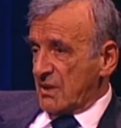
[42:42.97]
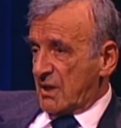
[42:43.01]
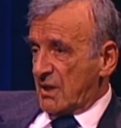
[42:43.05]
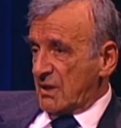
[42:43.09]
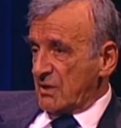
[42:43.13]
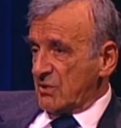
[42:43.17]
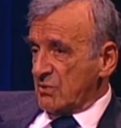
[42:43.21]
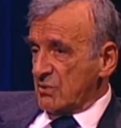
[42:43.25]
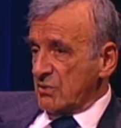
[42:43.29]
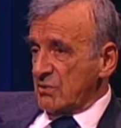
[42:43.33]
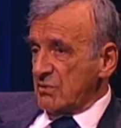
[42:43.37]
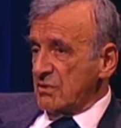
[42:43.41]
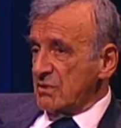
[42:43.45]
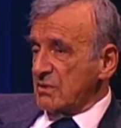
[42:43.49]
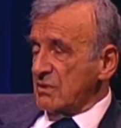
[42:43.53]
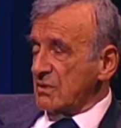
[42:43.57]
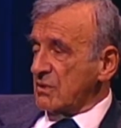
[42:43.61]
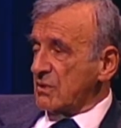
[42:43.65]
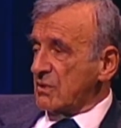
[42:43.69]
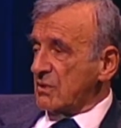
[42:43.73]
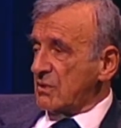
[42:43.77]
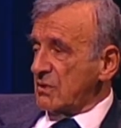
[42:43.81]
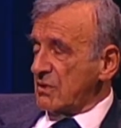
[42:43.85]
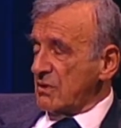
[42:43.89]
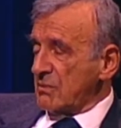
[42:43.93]
I don't
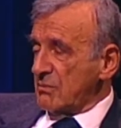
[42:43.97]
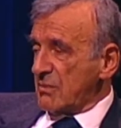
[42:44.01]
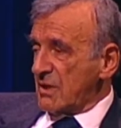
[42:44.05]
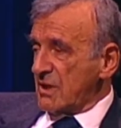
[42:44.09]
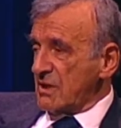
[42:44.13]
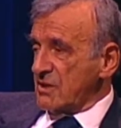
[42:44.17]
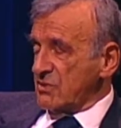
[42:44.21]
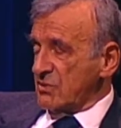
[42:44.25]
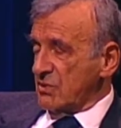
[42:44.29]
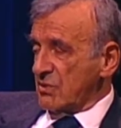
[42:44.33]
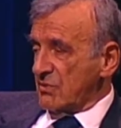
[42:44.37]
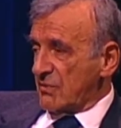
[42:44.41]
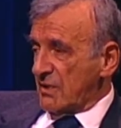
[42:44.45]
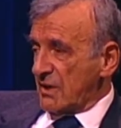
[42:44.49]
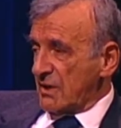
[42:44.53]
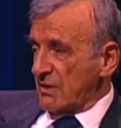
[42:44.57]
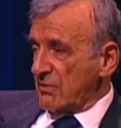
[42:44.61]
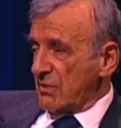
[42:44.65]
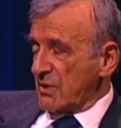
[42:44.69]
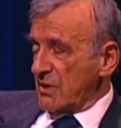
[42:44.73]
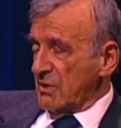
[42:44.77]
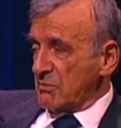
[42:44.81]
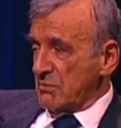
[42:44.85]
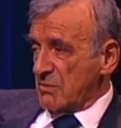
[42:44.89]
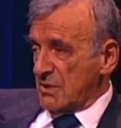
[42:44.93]
call my
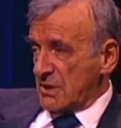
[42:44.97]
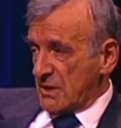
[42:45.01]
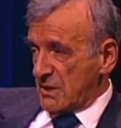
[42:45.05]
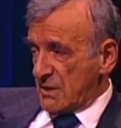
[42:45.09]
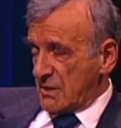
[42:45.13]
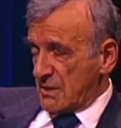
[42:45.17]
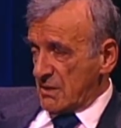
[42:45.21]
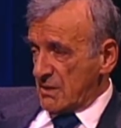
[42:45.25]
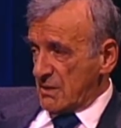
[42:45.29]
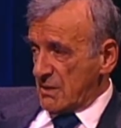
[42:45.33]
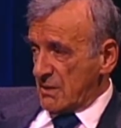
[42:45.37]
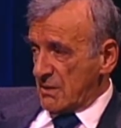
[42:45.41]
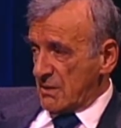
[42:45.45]
survival a miracle,